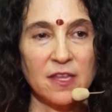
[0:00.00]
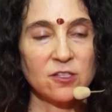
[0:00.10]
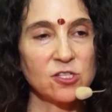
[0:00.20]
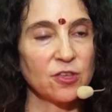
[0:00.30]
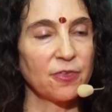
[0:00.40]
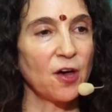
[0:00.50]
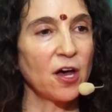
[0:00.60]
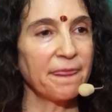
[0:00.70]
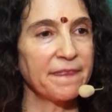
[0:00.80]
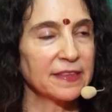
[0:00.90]
There's a
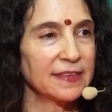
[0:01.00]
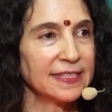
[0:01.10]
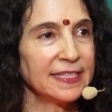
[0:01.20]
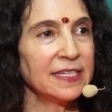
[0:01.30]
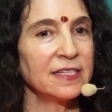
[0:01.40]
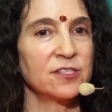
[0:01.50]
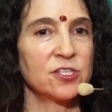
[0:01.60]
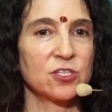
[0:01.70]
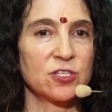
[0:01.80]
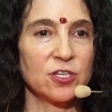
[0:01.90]
thought that
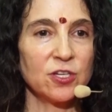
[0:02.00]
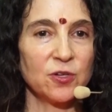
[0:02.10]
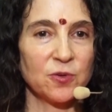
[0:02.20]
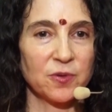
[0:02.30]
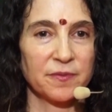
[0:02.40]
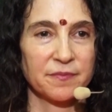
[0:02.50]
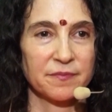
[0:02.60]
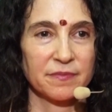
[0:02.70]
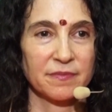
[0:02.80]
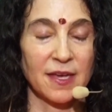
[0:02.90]
leads to,
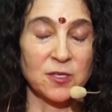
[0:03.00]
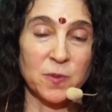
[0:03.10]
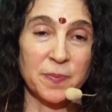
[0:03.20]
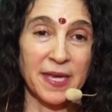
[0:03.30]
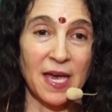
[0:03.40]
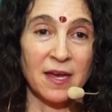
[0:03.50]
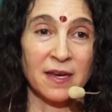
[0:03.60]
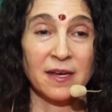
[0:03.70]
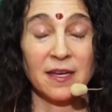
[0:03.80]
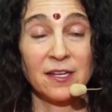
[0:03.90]
as we
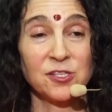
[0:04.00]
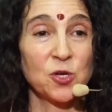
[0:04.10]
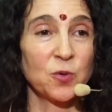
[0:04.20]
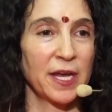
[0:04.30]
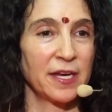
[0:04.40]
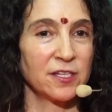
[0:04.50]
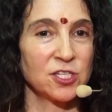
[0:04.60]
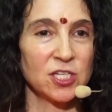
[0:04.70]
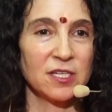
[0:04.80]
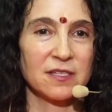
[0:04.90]
began, it's okay to
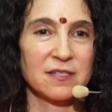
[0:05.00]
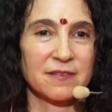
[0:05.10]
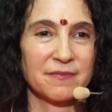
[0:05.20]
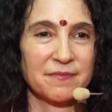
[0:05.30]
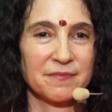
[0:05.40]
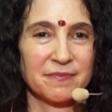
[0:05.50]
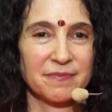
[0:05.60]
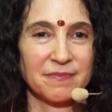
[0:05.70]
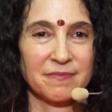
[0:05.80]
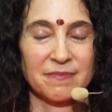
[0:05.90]
cheat.
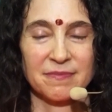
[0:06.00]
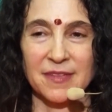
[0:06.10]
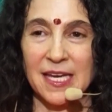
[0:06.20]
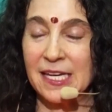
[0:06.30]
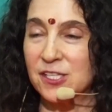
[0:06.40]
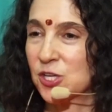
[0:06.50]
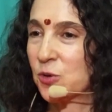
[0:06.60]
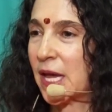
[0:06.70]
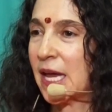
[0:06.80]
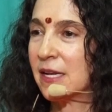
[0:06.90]
It's
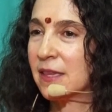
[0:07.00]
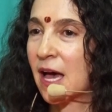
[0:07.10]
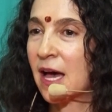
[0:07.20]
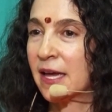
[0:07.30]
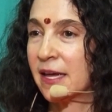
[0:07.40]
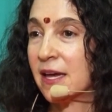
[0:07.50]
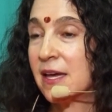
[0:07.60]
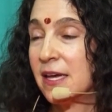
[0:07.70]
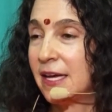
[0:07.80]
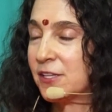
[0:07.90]
okay to lie.
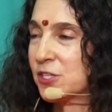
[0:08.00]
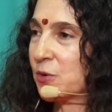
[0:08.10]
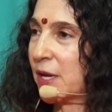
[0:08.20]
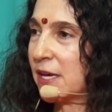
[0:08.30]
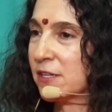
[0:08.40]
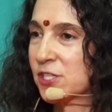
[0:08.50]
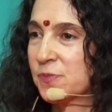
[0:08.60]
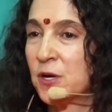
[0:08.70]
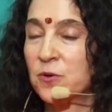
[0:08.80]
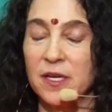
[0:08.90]
It's okay to
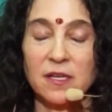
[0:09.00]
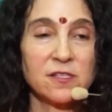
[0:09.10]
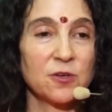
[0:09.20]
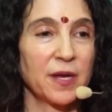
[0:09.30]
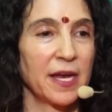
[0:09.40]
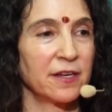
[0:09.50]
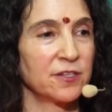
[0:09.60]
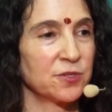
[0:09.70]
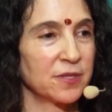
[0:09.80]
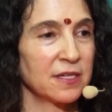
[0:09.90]
smoke. It's okay to
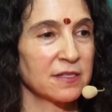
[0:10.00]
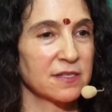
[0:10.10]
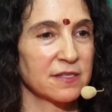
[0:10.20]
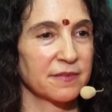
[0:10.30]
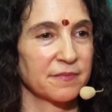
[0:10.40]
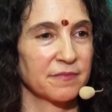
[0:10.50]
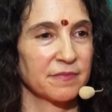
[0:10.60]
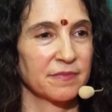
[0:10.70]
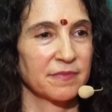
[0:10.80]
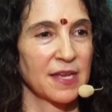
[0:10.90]
do this.
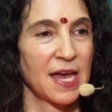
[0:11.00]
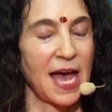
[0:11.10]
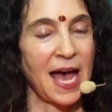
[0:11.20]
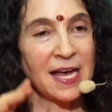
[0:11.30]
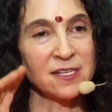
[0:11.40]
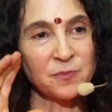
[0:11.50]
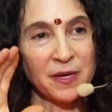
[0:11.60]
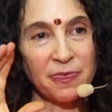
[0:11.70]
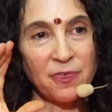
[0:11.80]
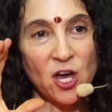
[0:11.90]
As
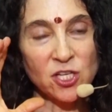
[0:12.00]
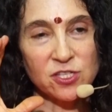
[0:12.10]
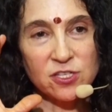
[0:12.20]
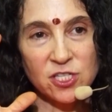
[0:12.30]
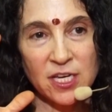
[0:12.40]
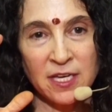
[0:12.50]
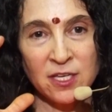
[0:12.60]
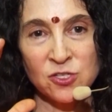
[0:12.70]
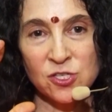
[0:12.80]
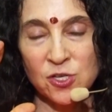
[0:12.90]
my thoughts
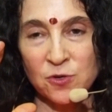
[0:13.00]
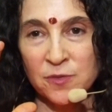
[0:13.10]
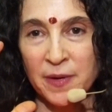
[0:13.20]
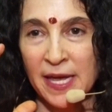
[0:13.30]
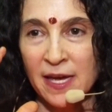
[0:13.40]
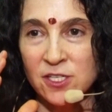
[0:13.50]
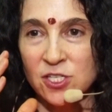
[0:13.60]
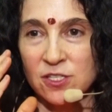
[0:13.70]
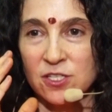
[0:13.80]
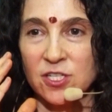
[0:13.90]
change, so do my
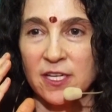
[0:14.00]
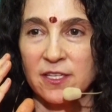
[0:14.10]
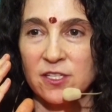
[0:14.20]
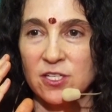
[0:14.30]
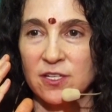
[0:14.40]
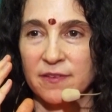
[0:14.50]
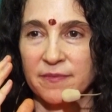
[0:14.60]
actions change.